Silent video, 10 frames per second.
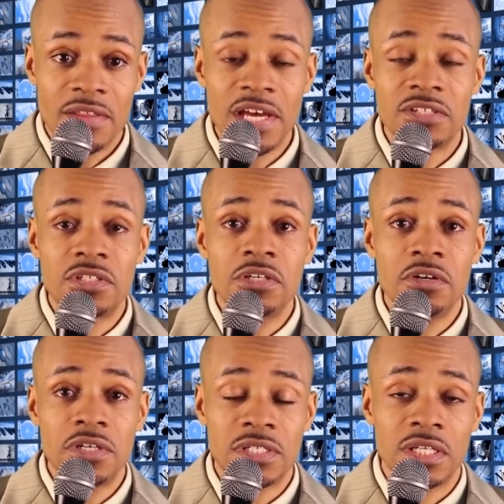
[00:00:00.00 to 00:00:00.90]
that
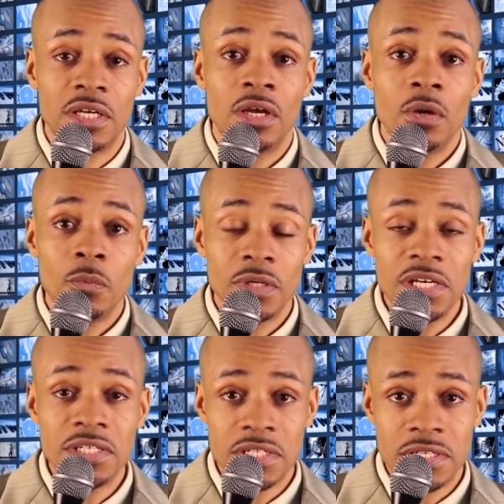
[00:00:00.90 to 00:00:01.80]
seriously. What
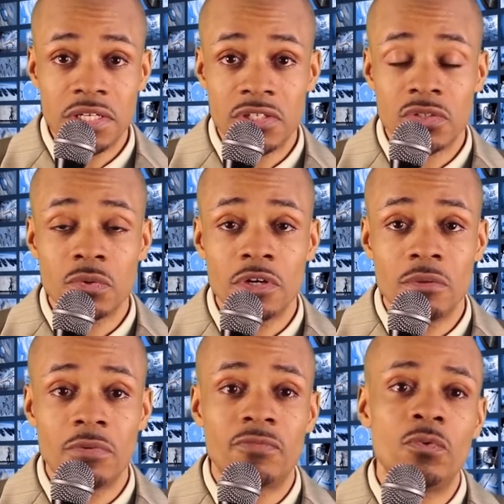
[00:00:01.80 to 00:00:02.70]
leads us into story
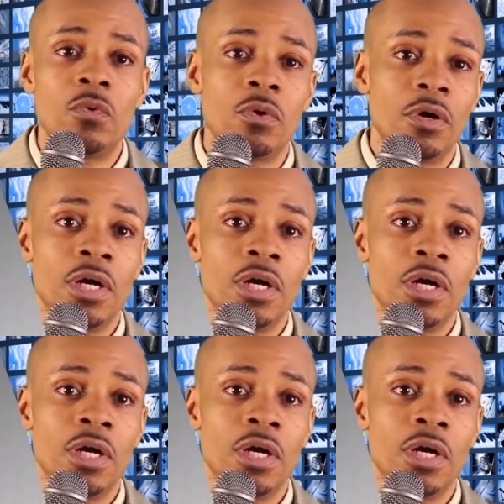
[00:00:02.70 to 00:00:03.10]
number four.